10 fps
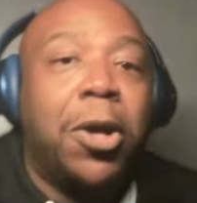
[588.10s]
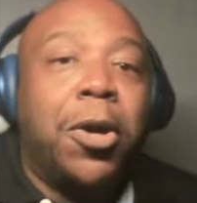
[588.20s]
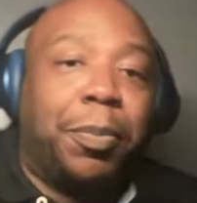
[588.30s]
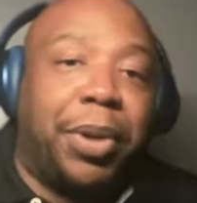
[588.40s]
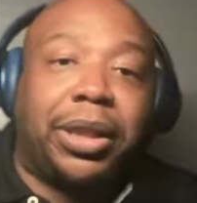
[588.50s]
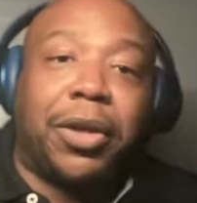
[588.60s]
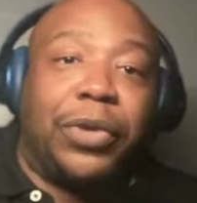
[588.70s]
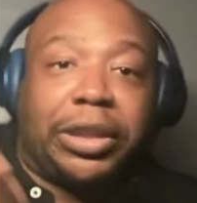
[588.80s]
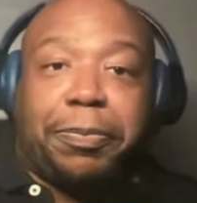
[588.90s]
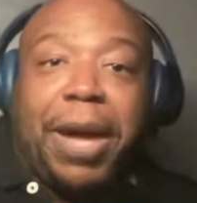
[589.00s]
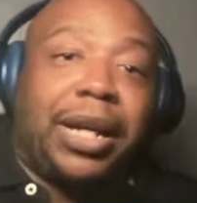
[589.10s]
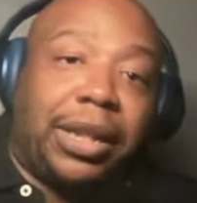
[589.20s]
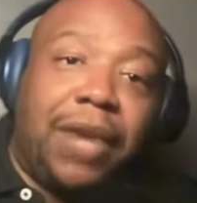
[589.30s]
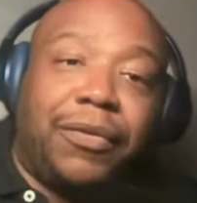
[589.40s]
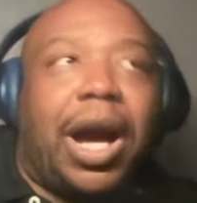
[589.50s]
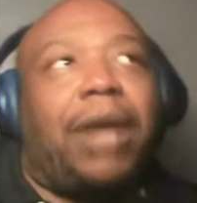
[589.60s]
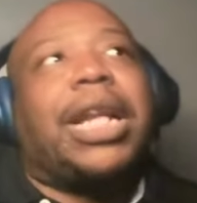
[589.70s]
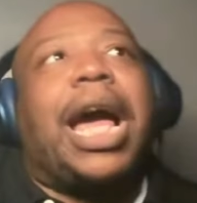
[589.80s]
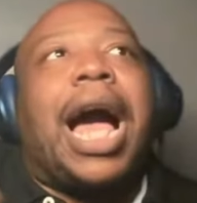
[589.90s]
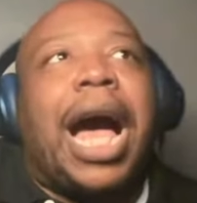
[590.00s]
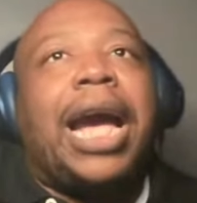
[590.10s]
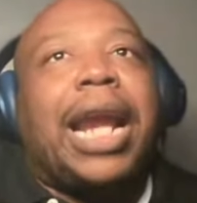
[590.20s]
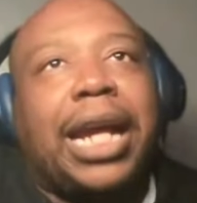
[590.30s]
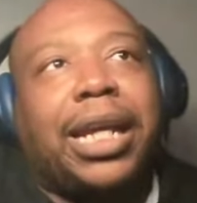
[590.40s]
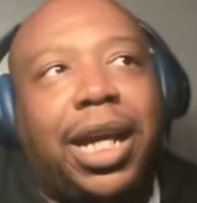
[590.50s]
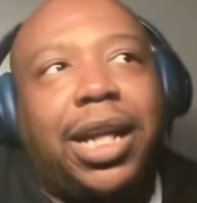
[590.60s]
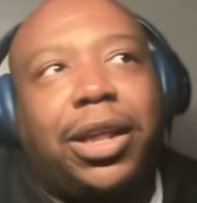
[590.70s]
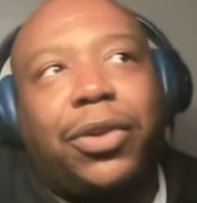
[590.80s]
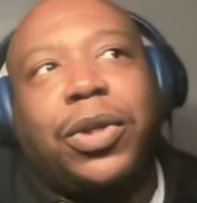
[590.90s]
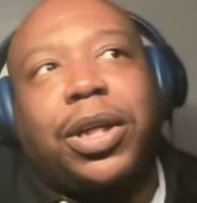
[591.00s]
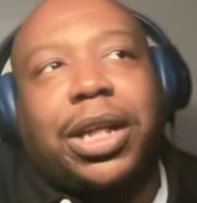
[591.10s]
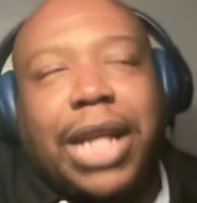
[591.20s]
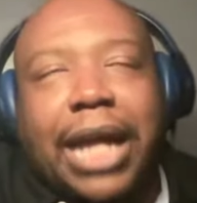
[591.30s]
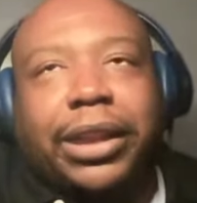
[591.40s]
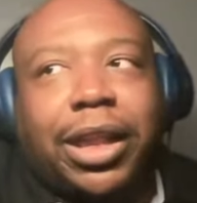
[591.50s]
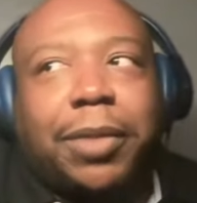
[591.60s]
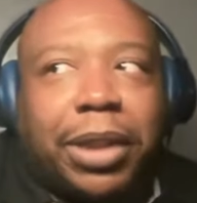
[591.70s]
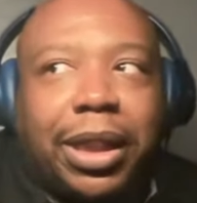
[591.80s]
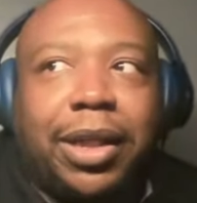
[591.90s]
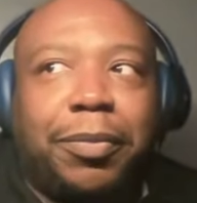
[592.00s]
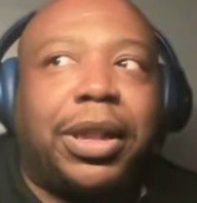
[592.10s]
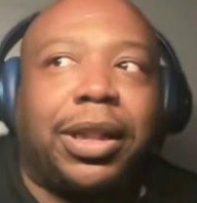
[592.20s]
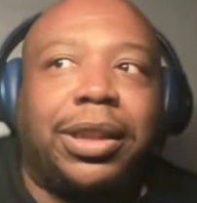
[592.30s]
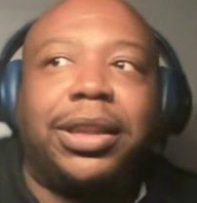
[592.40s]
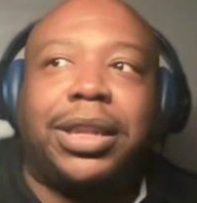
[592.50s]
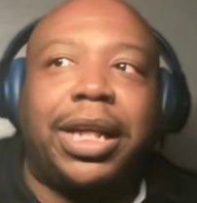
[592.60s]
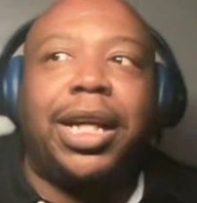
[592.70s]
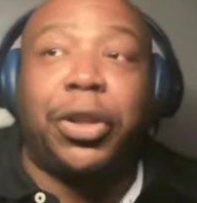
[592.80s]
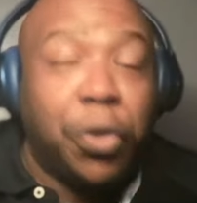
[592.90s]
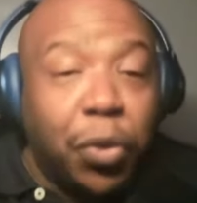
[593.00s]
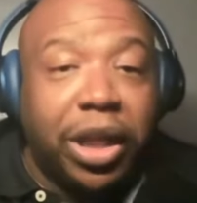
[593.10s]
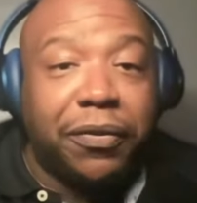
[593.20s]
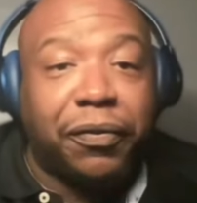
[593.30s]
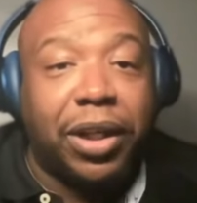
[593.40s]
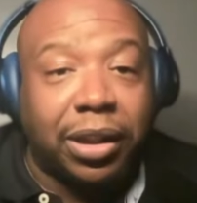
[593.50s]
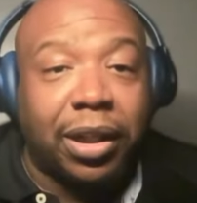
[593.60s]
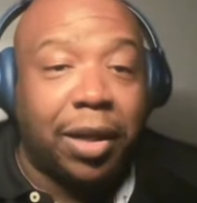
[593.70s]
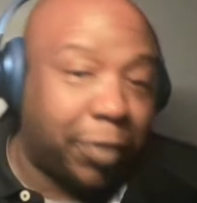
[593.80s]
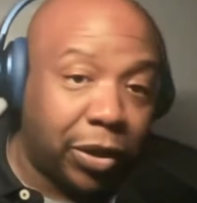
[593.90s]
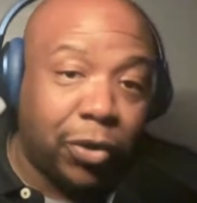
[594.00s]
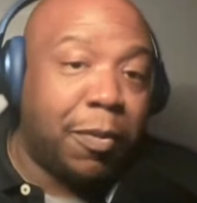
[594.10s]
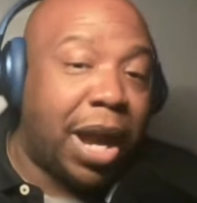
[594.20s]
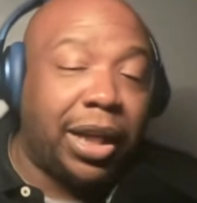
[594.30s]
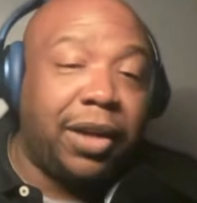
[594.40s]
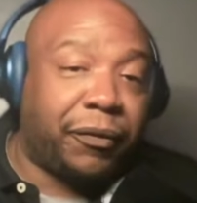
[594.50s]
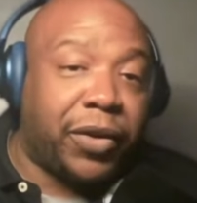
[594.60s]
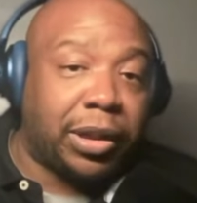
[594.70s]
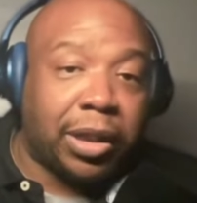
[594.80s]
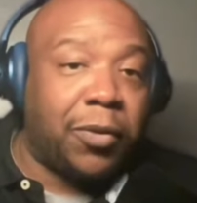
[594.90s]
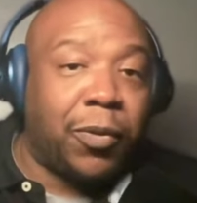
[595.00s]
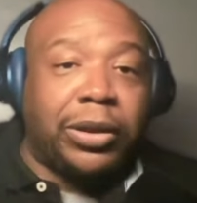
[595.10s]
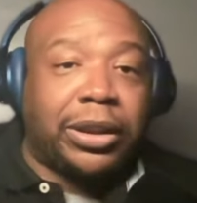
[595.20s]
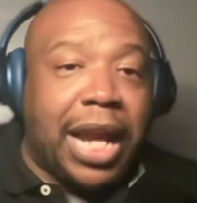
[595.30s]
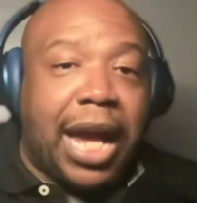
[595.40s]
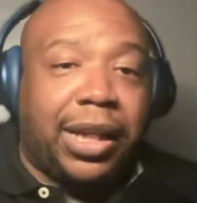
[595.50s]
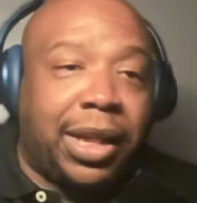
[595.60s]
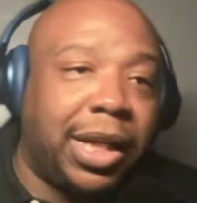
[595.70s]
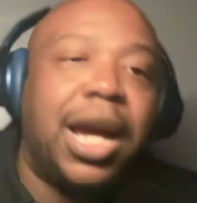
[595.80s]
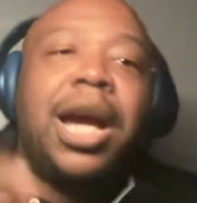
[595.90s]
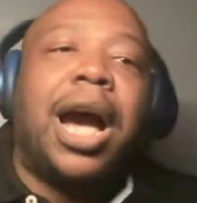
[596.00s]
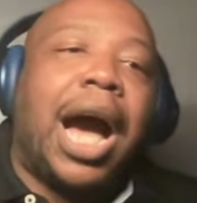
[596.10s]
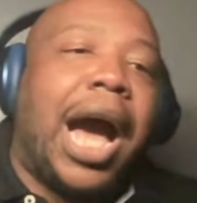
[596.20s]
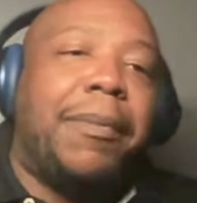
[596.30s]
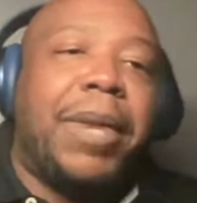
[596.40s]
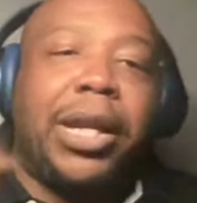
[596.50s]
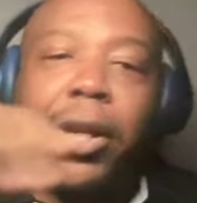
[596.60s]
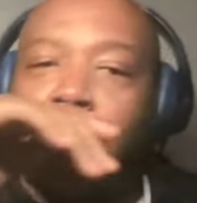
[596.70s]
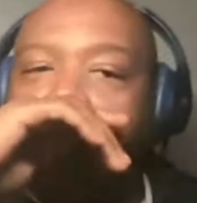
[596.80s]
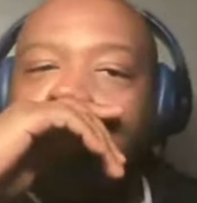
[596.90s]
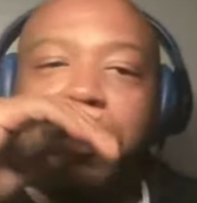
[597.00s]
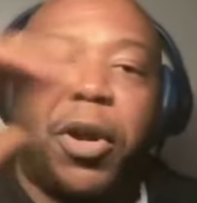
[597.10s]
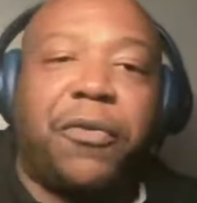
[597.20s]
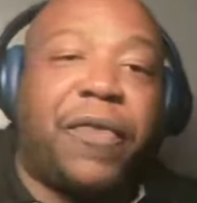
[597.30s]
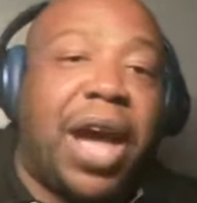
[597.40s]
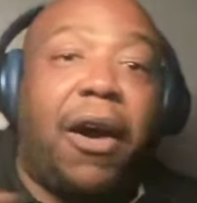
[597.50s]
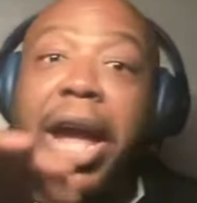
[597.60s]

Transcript: But the respect level, I was like, all right, I get it. You could not jump in because then you get fucked up and you might get fucked up worse than I did. All right, man, no harm, no foul.